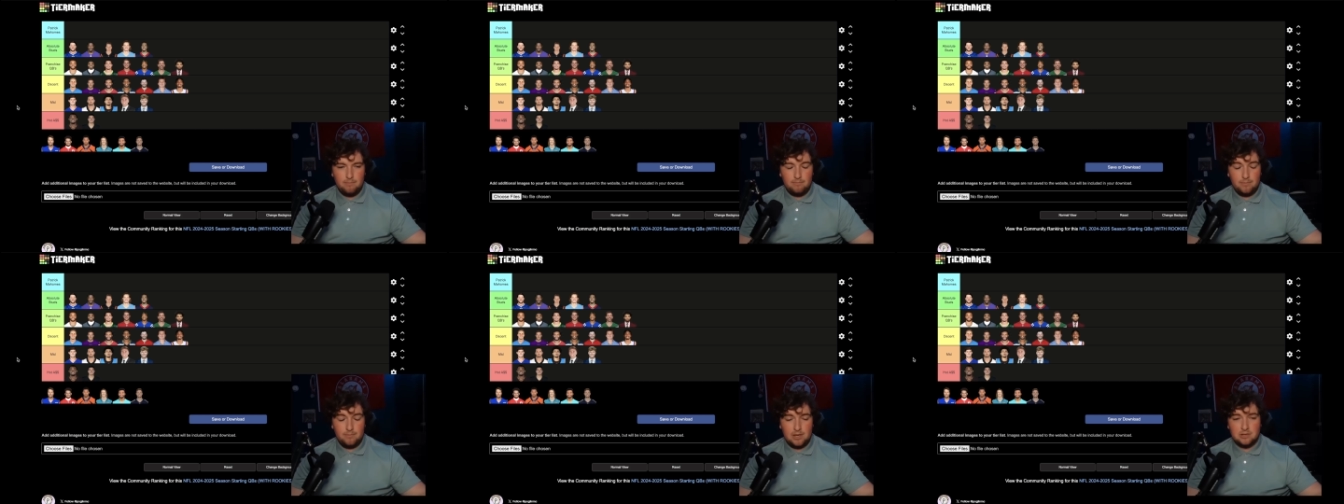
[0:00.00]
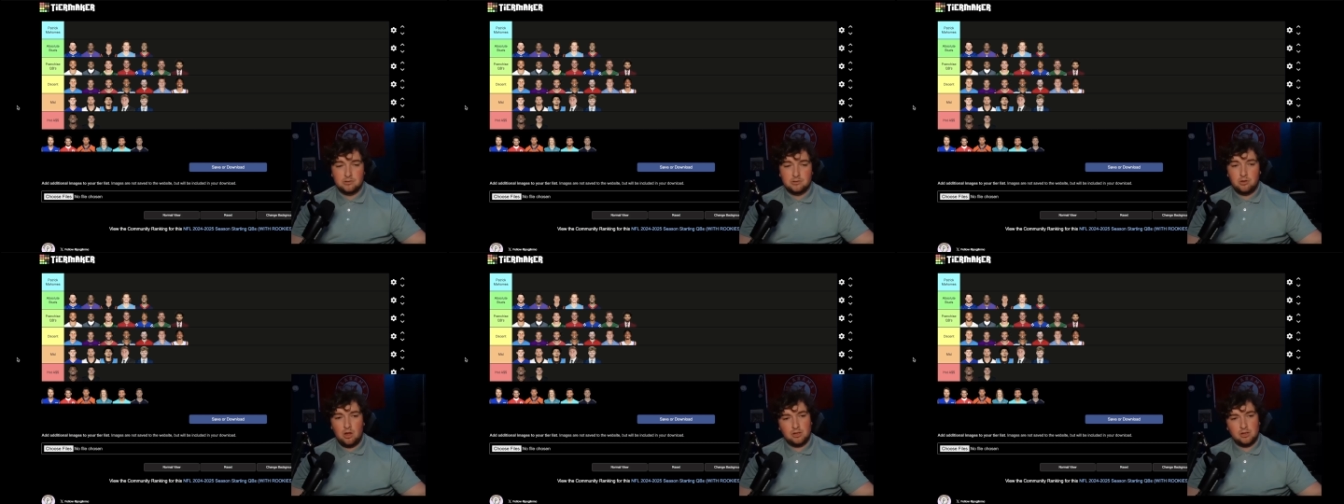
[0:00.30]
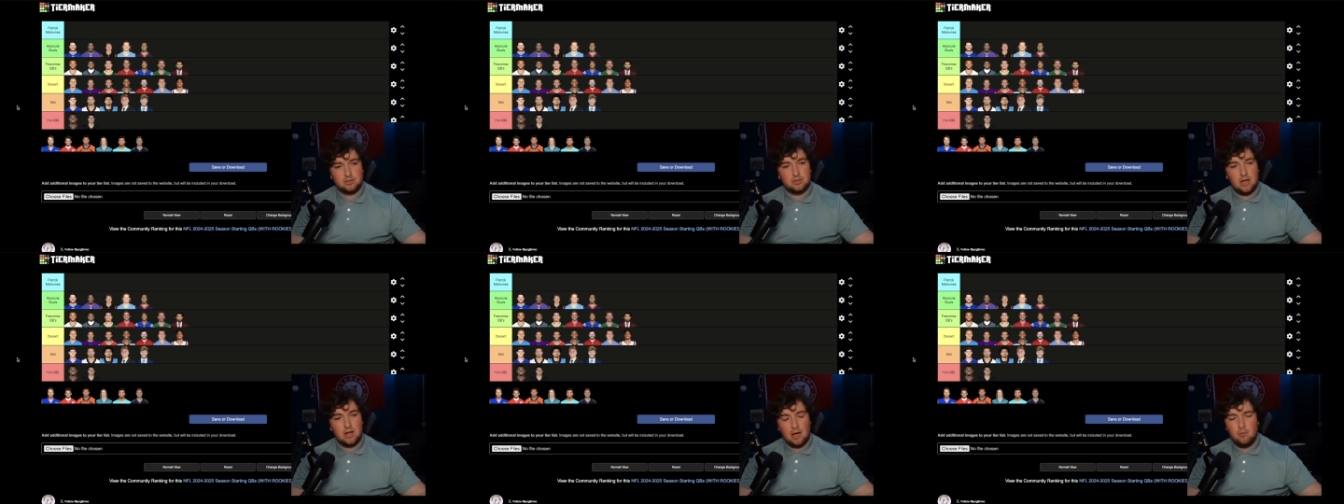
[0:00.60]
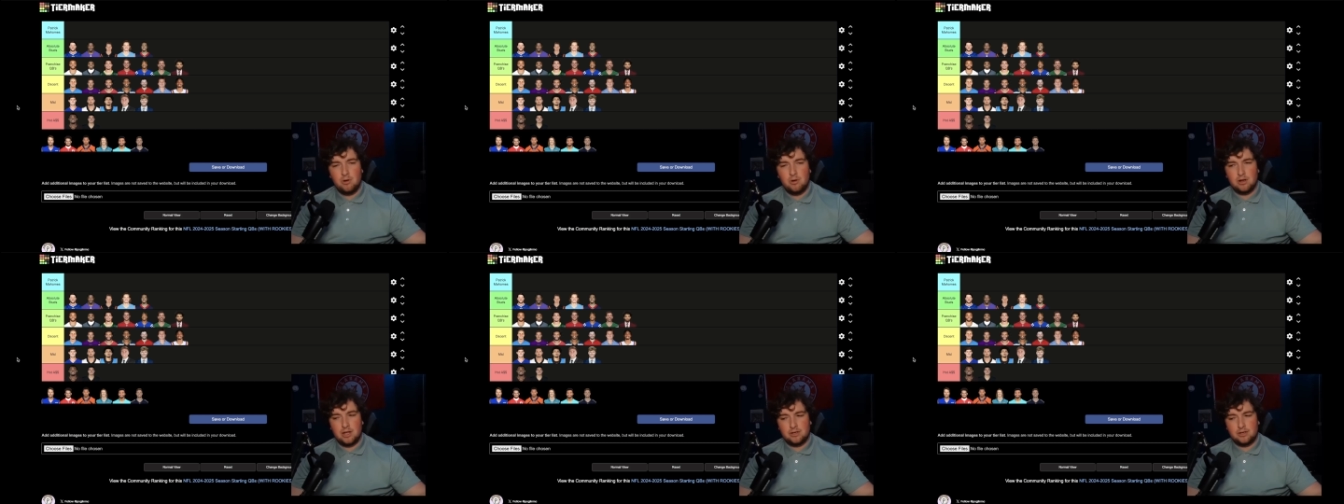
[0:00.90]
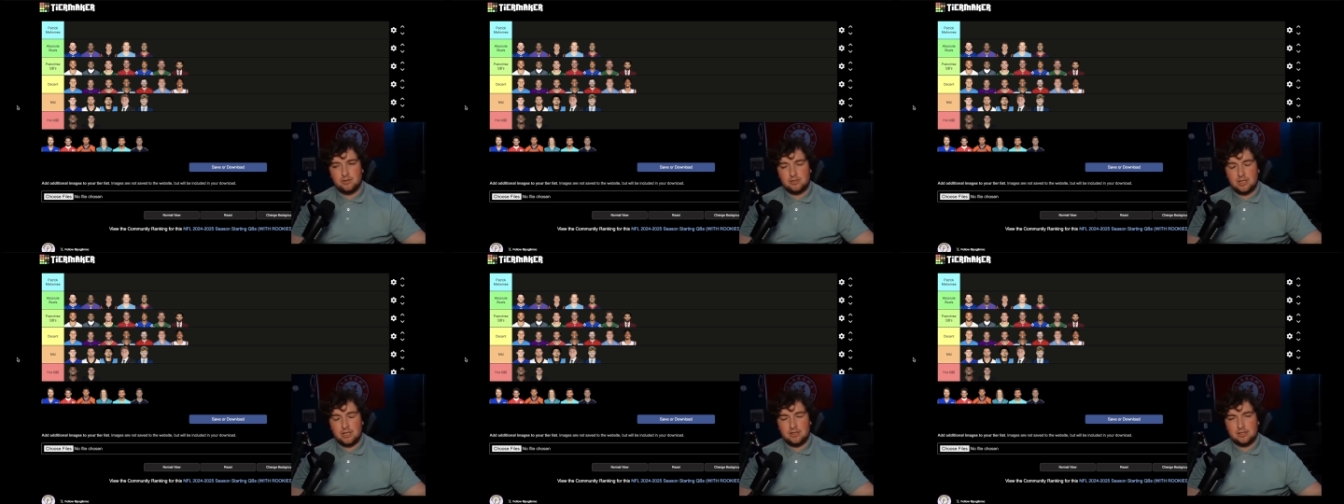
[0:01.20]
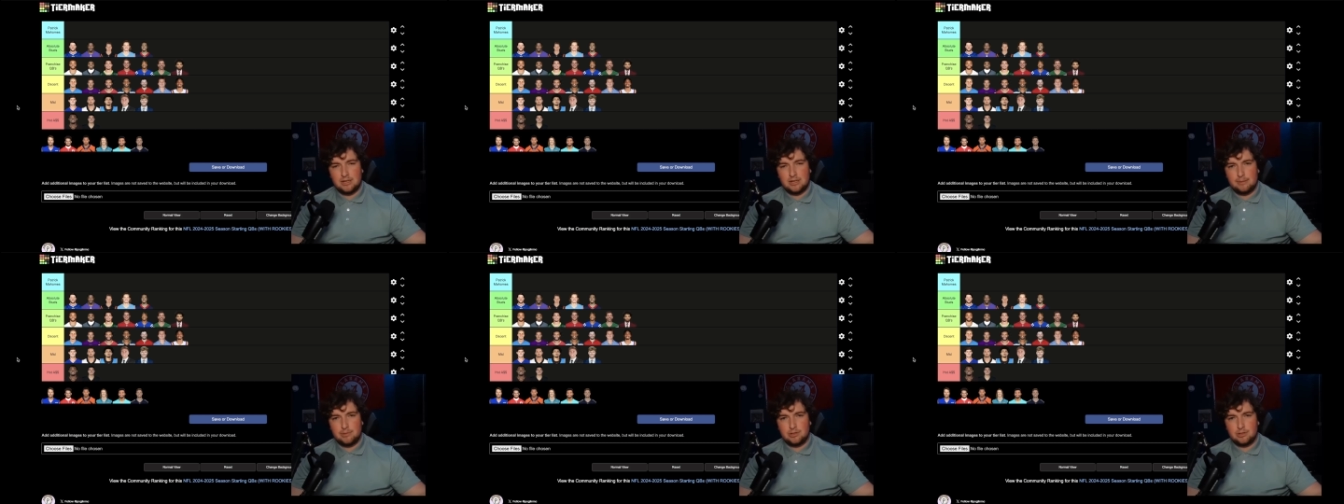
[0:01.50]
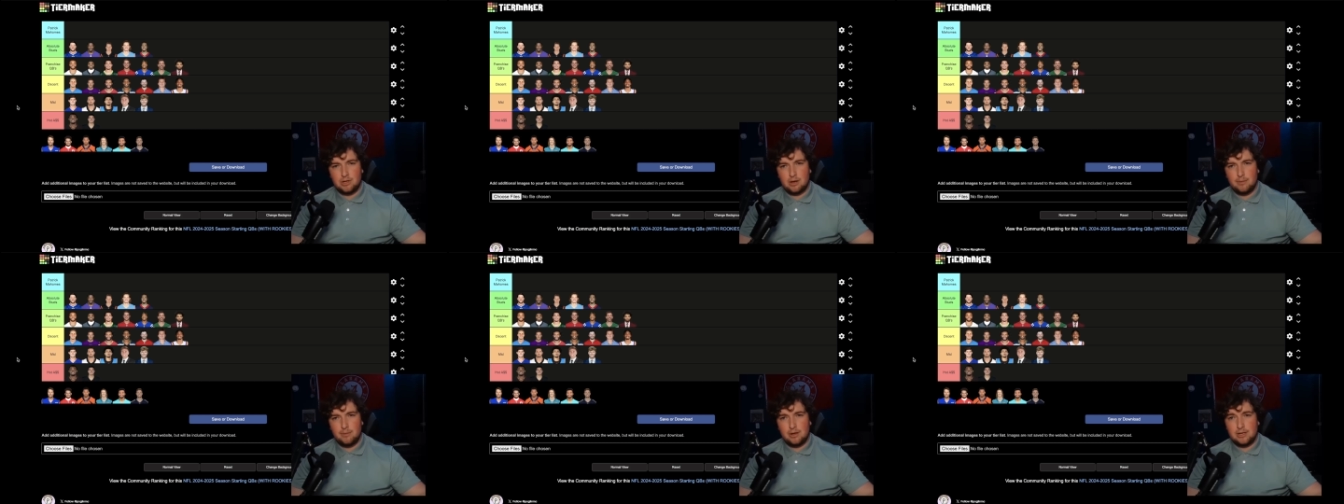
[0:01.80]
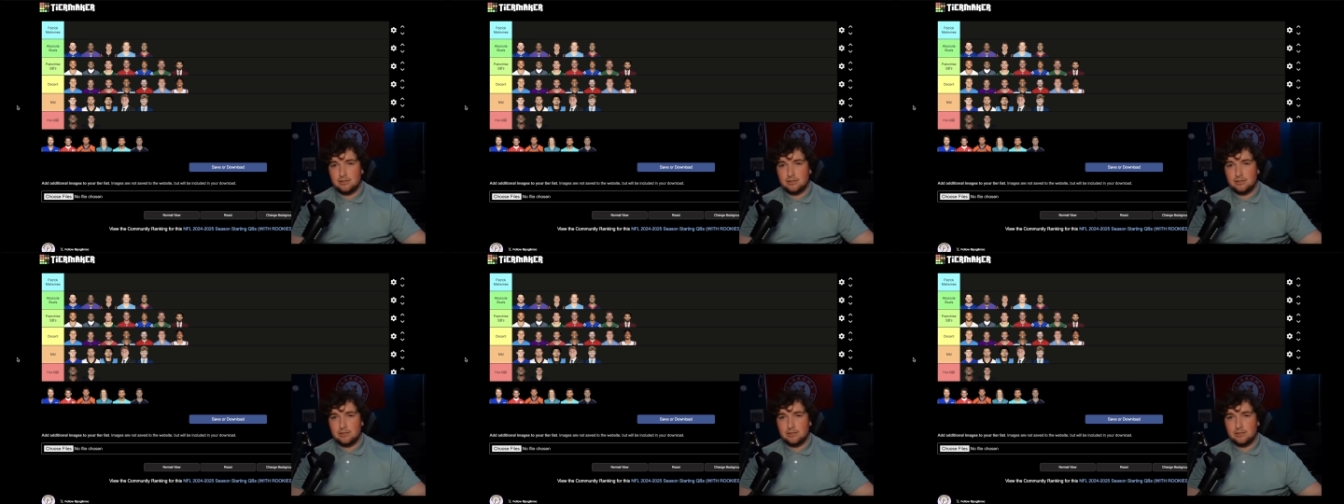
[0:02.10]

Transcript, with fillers: He's lost. I want to actually take this time to talk about.